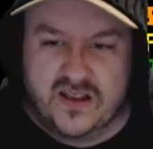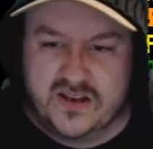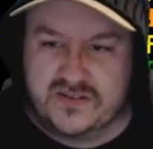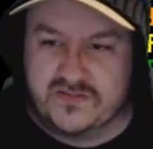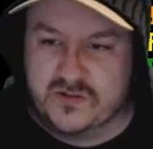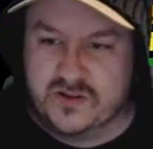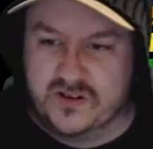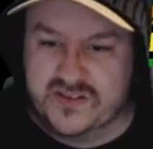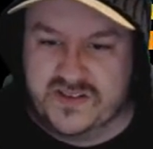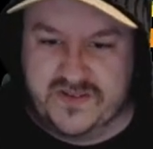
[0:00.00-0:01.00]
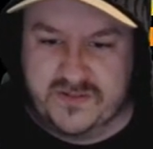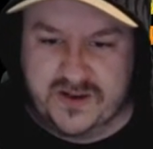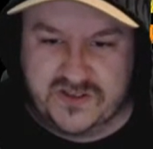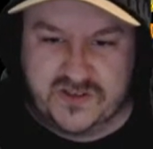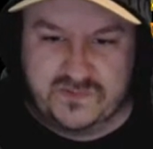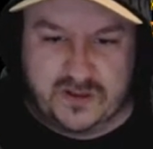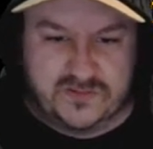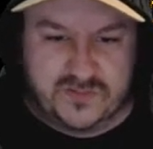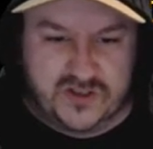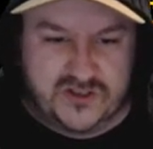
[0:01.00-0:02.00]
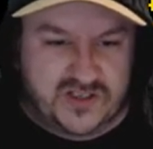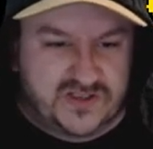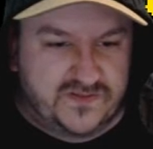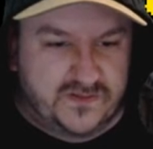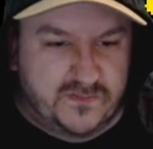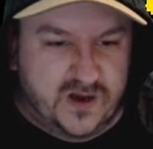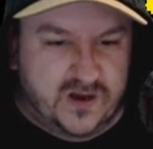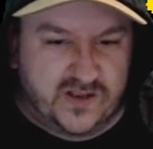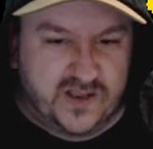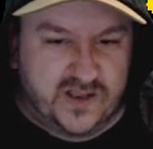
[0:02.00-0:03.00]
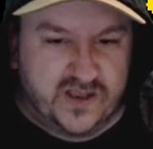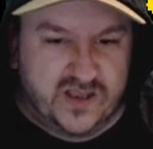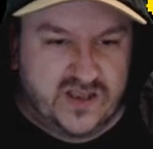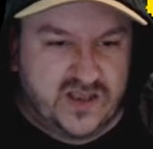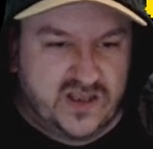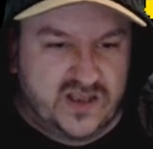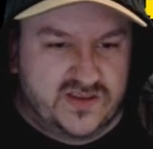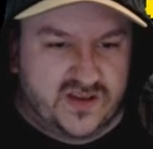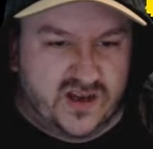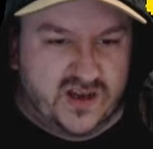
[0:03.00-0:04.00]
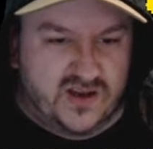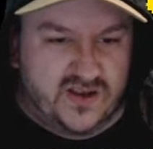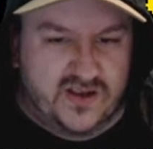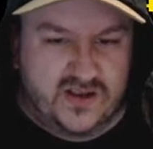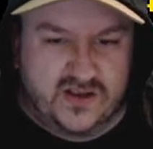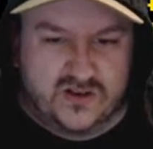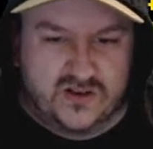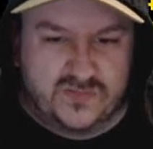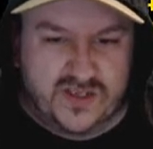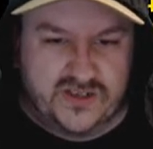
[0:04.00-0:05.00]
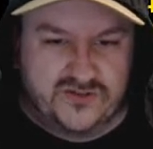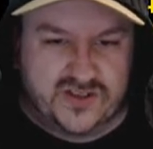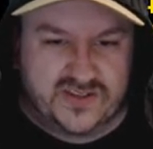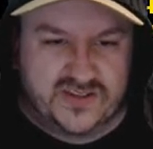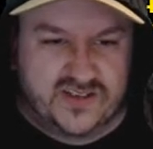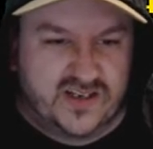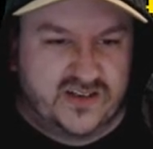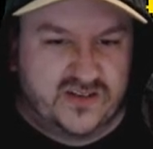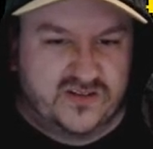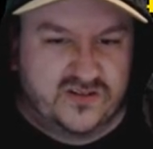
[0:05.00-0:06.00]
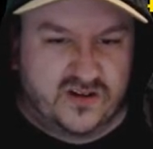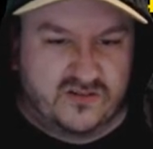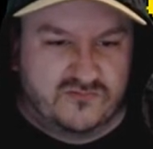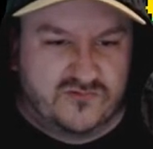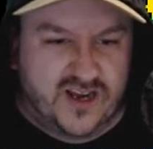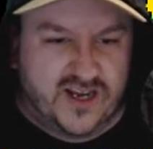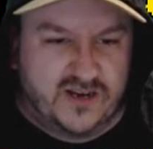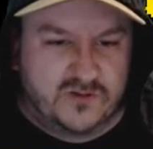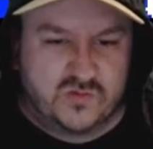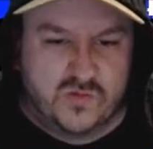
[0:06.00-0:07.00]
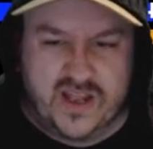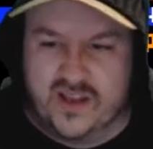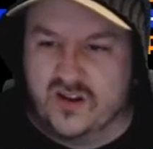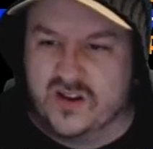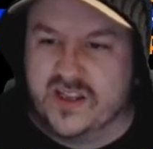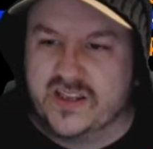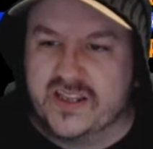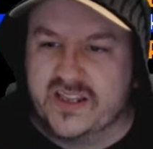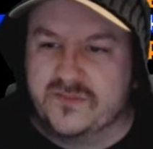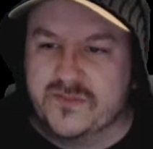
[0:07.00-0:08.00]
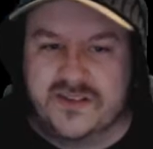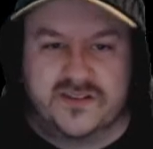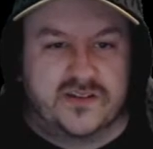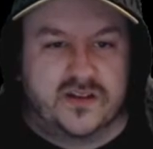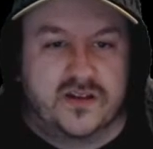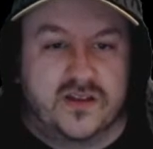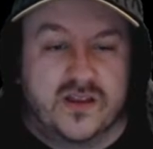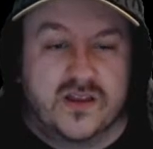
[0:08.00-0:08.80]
Let's have a quick look, see if anybody else has popped up on the transfer market that I could be interested in. Not really. What's Weir like at Kidderminster?